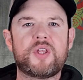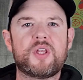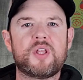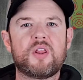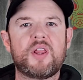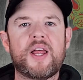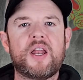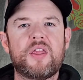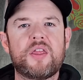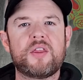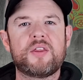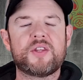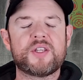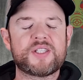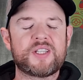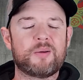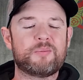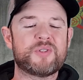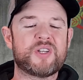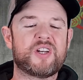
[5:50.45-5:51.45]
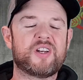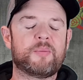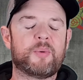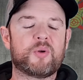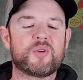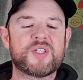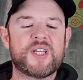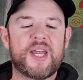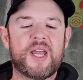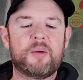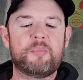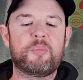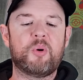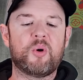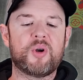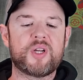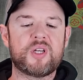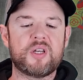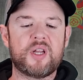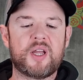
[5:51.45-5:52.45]
length of this comes in at about
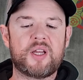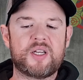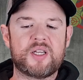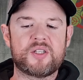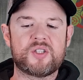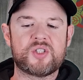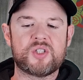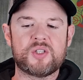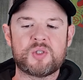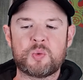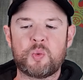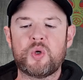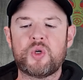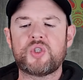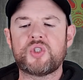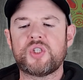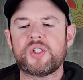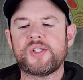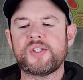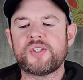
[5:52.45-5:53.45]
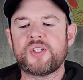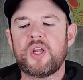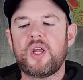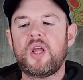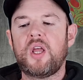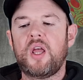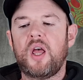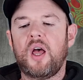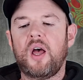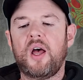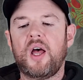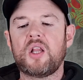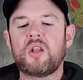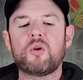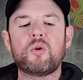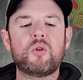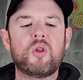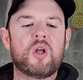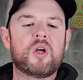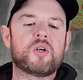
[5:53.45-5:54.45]
10.9 inches, which is a
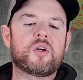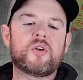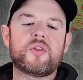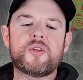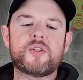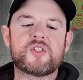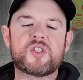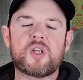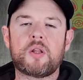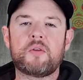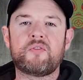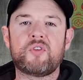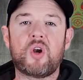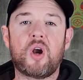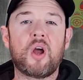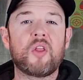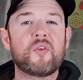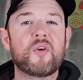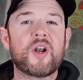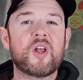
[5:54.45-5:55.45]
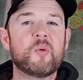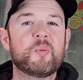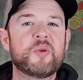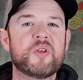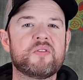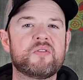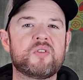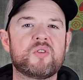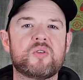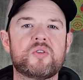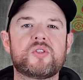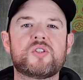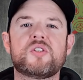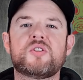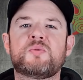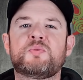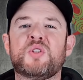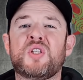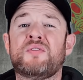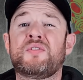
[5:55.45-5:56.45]
little longer than some of your other LPVOs,
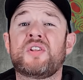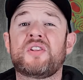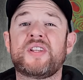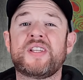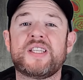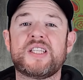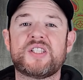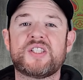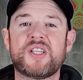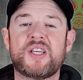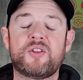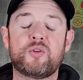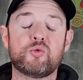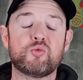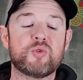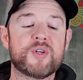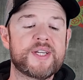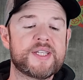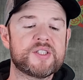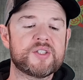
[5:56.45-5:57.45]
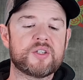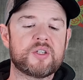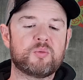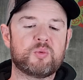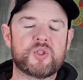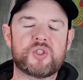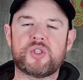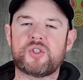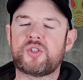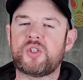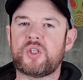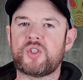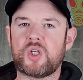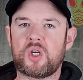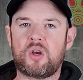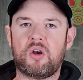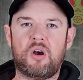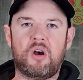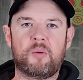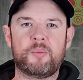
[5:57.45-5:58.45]
specifically say the Razor, which is such a
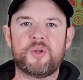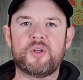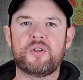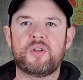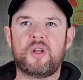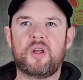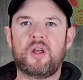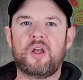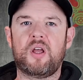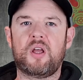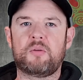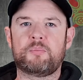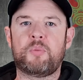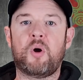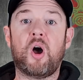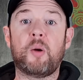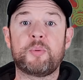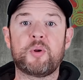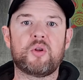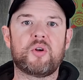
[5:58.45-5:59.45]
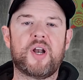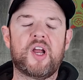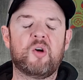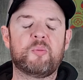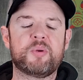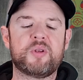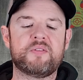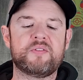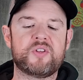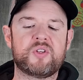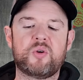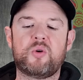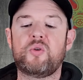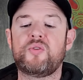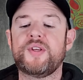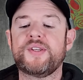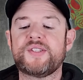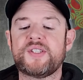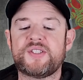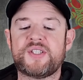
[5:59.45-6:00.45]
common popular LPVO.
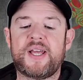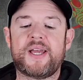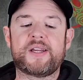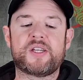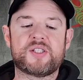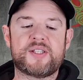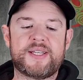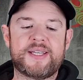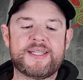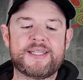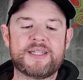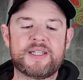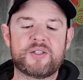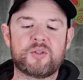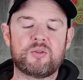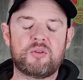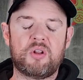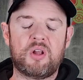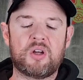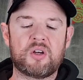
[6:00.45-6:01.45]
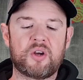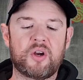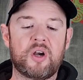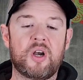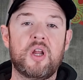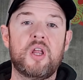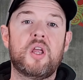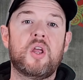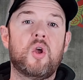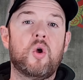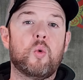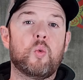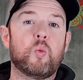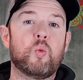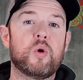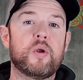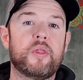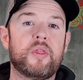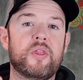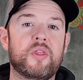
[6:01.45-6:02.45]
This is actually a little longer.
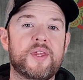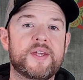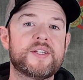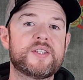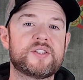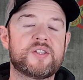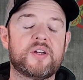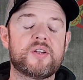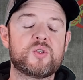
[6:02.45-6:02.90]
Where this does